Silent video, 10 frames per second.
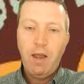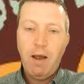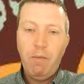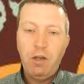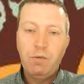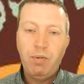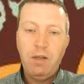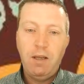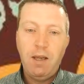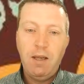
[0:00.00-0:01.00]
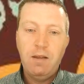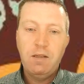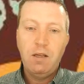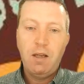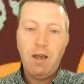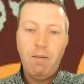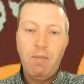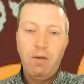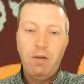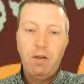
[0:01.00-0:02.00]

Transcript: and we can just bring the king into the game